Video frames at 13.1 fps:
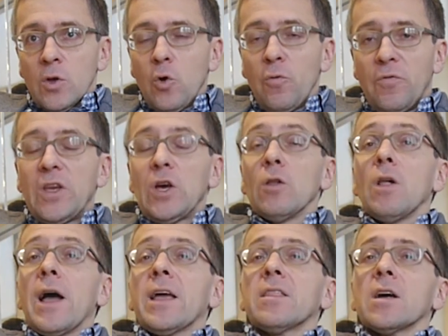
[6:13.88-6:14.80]
who feel
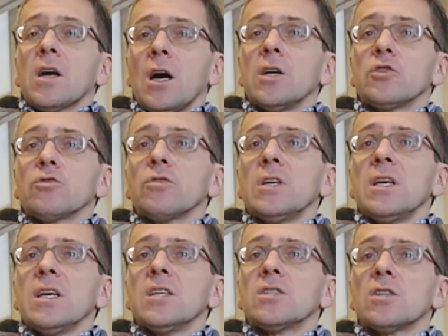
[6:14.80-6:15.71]
like the
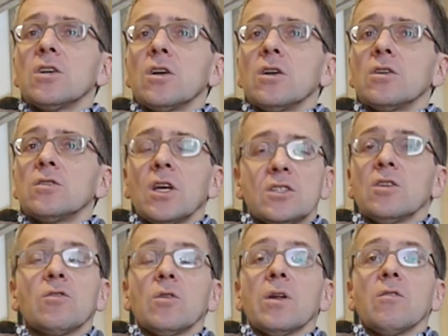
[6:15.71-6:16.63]
country
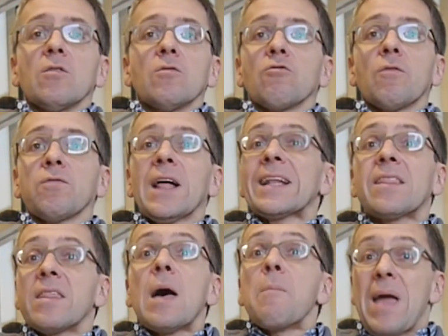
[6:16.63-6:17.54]
doesn't
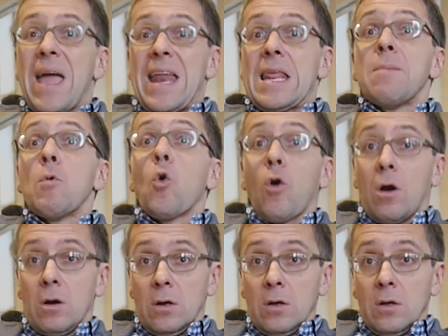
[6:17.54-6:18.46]
reflect them
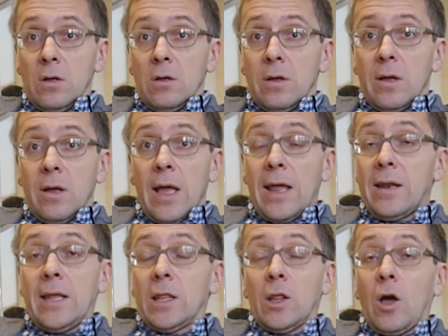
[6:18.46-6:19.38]
anymore.
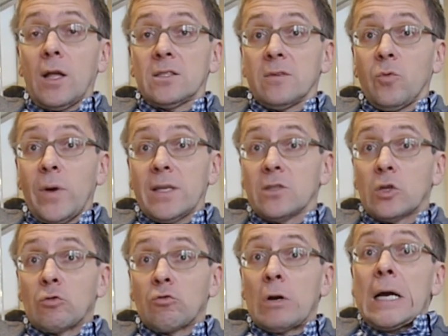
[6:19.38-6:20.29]
And in lots of ways,
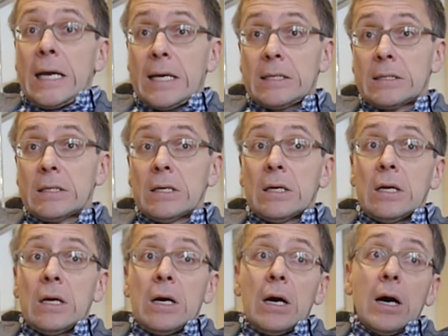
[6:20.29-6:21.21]
they're right.
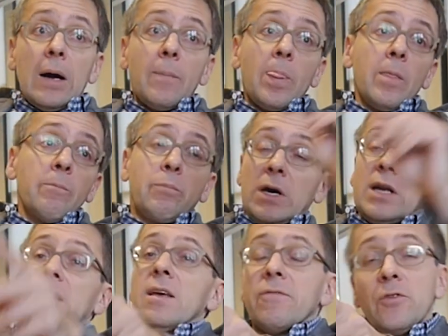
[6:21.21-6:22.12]

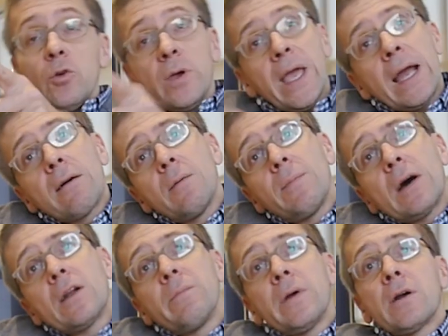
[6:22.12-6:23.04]
But if you care
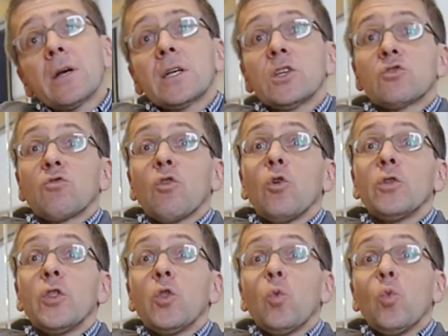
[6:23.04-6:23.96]
about America's
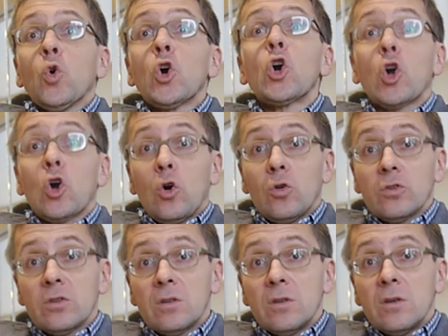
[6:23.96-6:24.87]
role in the
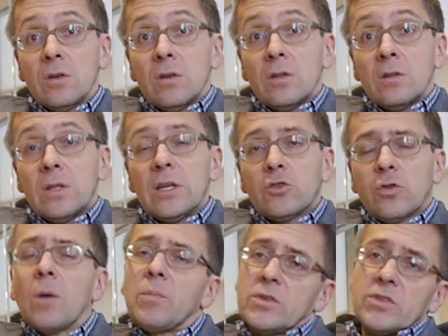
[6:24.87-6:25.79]
world, then
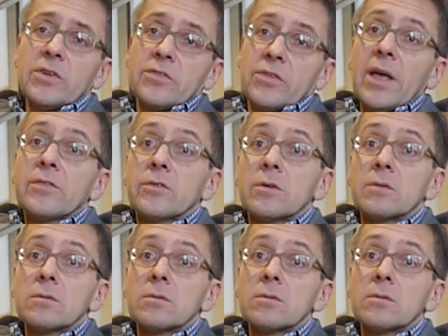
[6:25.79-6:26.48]
Trump is a disaster.